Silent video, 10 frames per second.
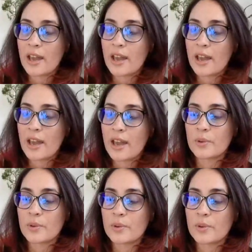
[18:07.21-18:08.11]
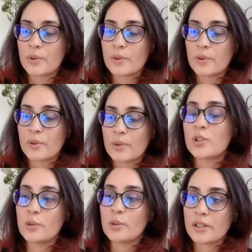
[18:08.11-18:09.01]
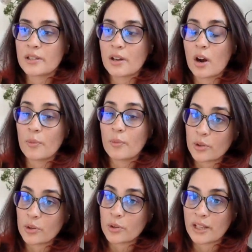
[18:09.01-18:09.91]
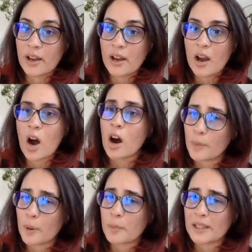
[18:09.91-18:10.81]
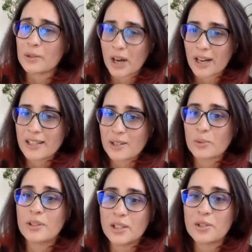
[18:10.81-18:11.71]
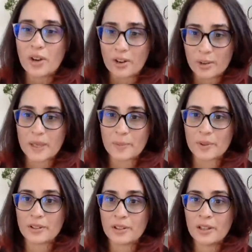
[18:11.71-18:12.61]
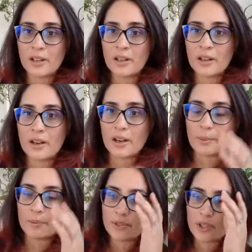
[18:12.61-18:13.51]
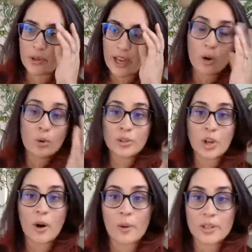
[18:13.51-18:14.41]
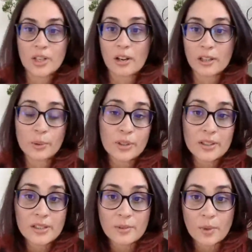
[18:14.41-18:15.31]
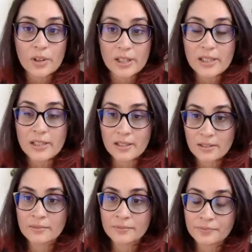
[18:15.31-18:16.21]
And I would say the biggest consumers of poetry are probably writers or literary people. Mm. Um, so they are also our target audience, if we're honest.